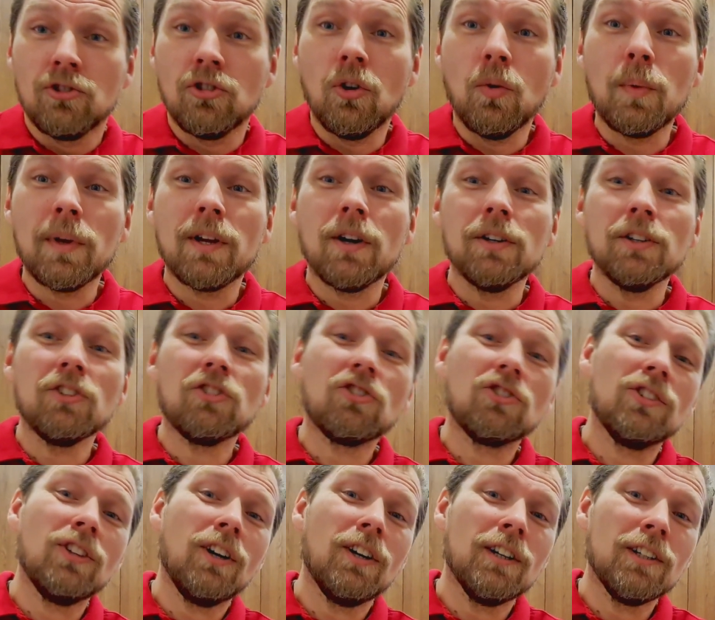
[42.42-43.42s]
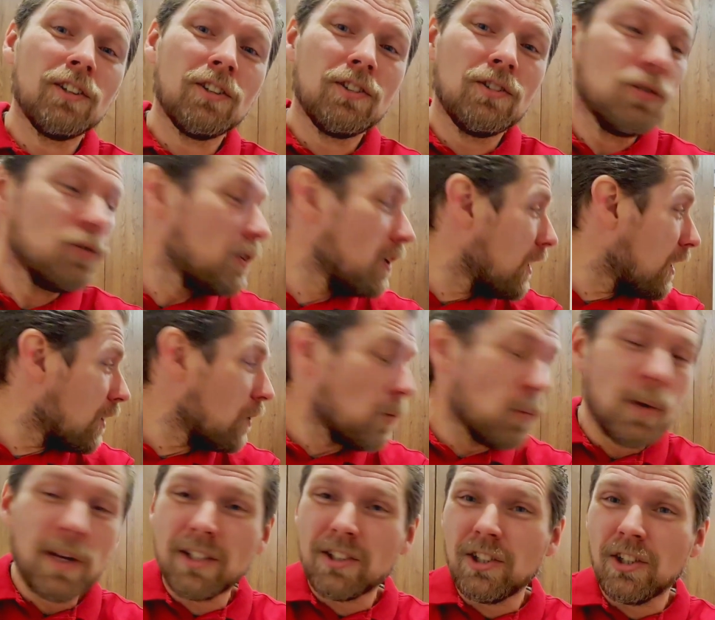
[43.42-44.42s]
So we're gonna start today
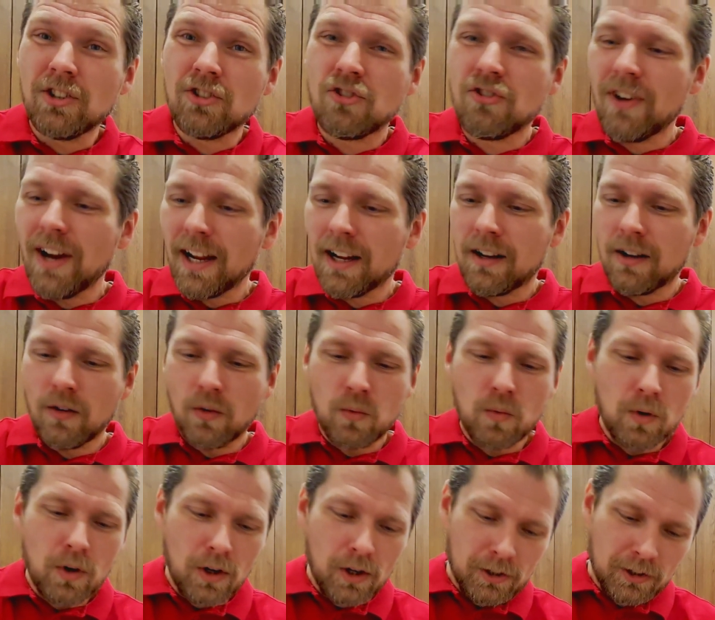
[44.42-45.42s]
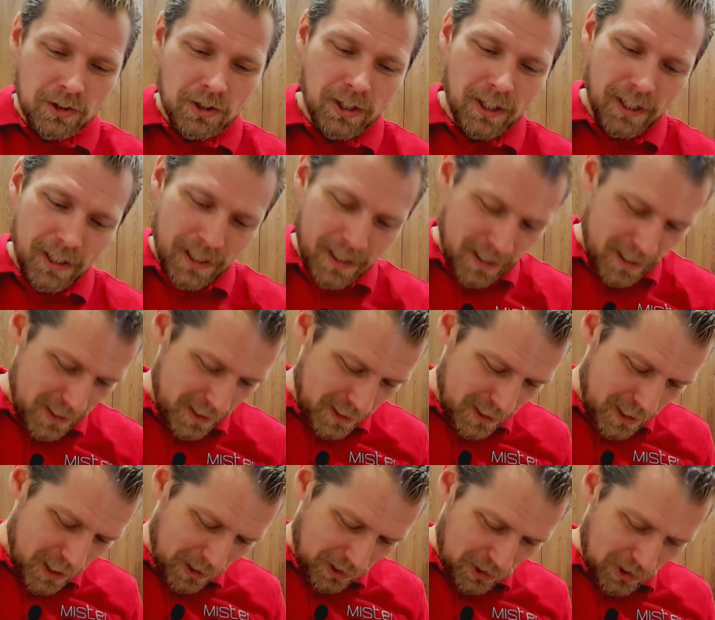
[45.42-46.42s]
with the track rod.
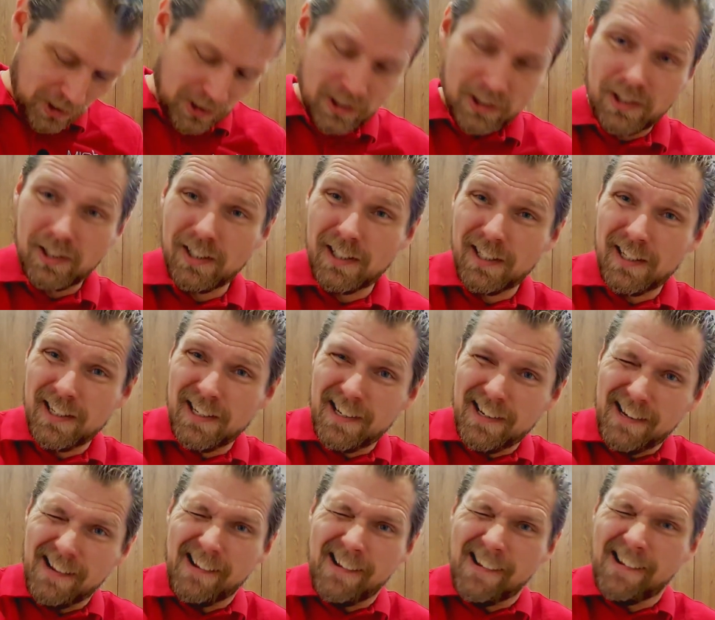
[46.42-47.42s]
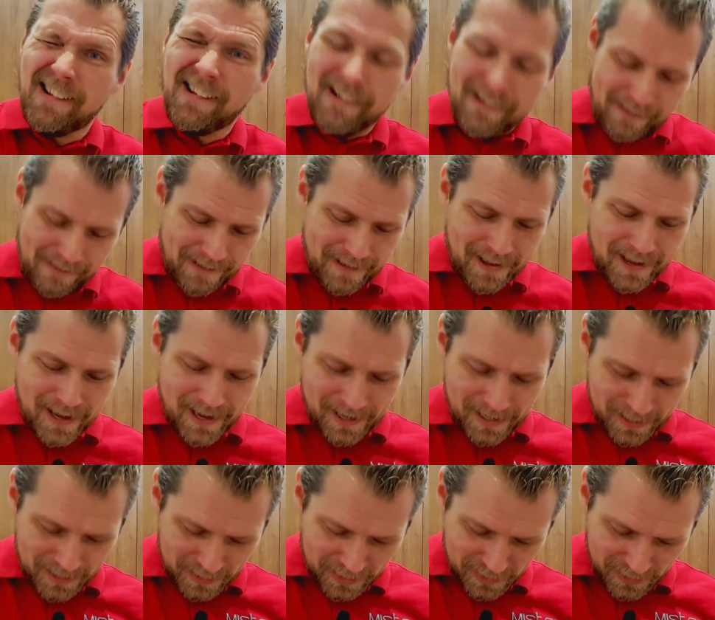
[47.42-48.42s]
Yes.
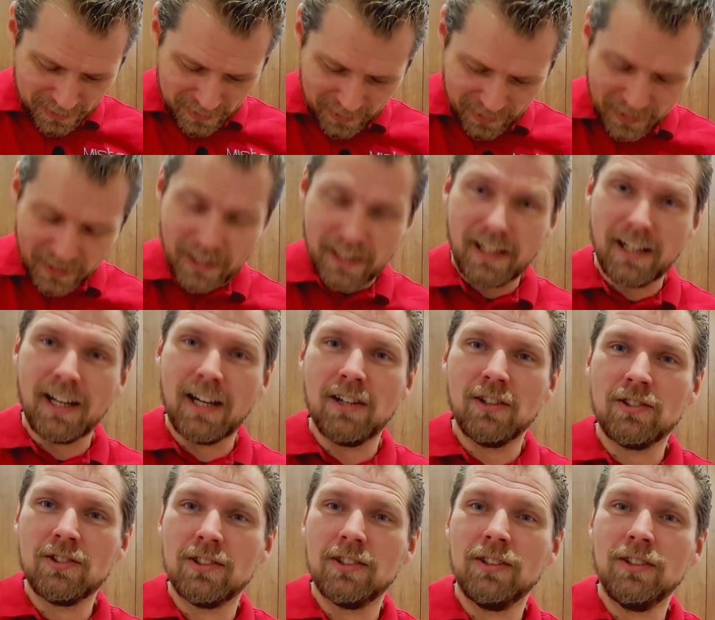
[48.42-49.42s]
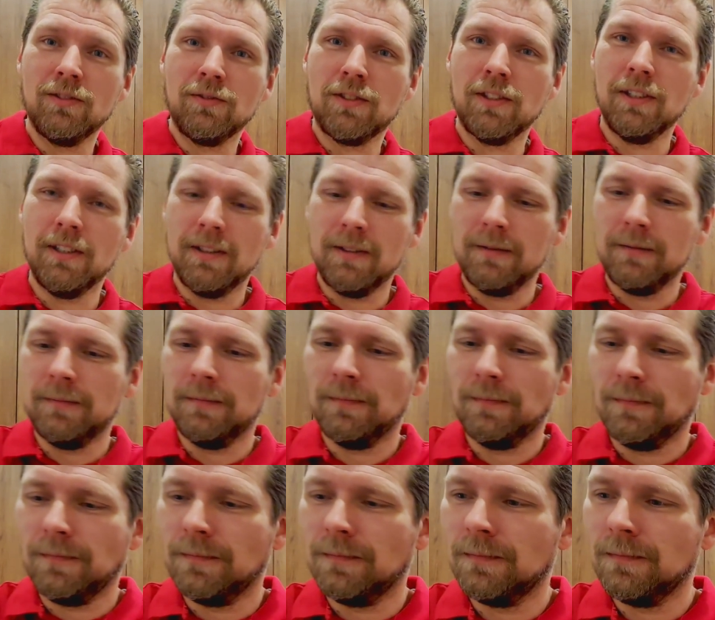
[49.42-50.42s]
Let's get it out of the...
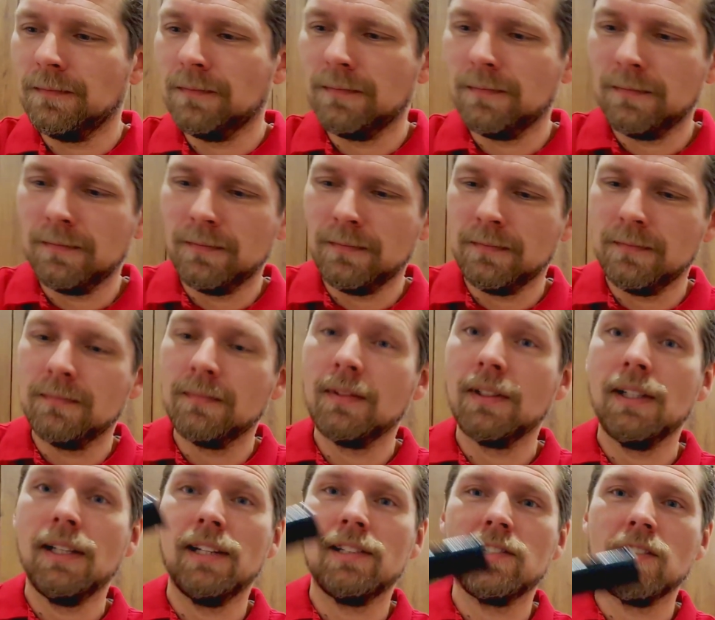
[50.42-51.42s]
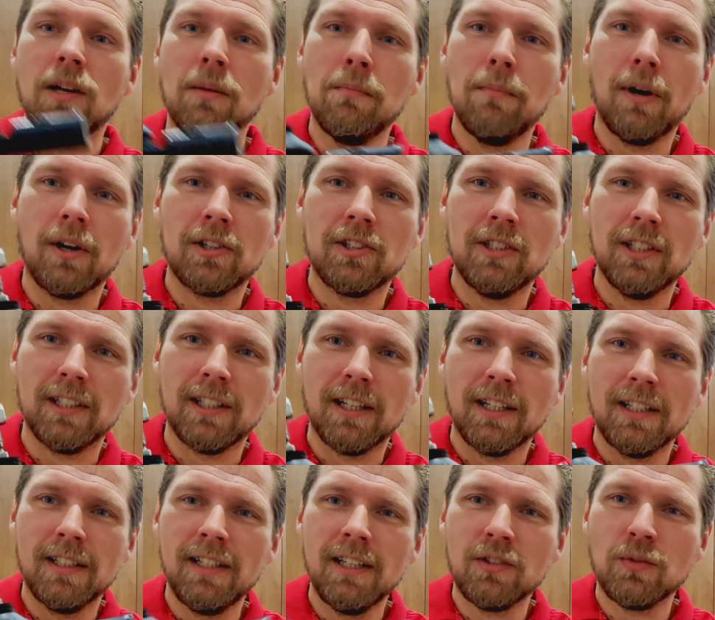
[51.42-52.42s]
Let's unbox it.
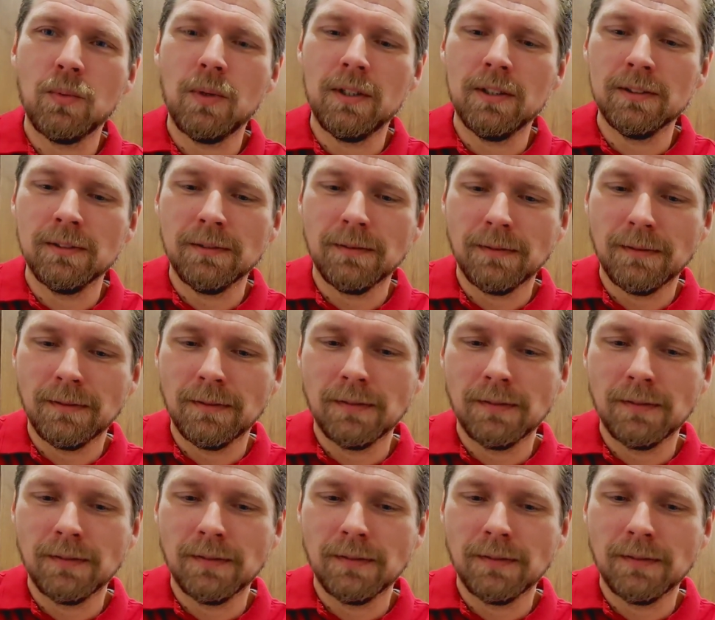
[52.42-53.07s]
This one,